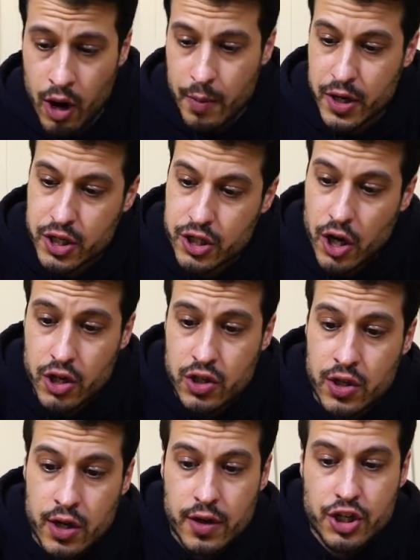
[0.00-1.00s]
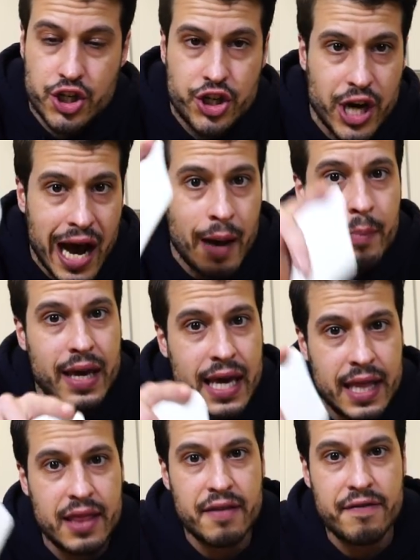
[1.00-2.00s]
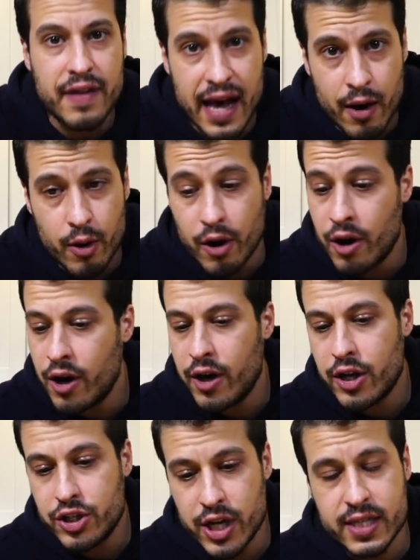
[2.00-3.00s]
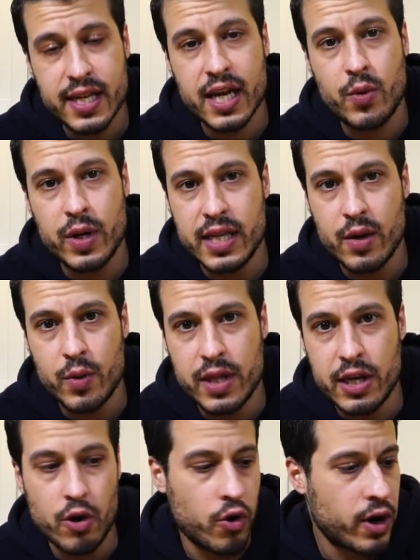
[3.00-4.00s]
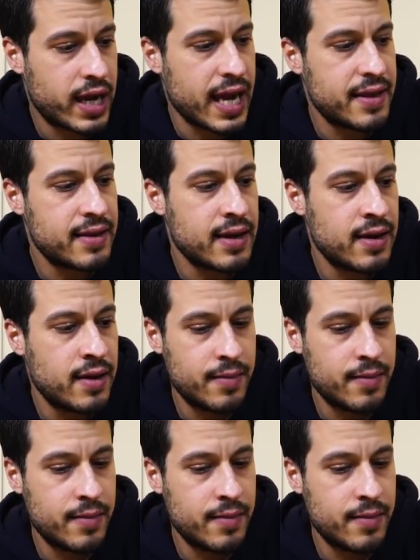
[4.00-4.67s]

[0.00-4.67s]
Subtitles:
I'm gonna start to chop in the flour just like we did with the orecchiette.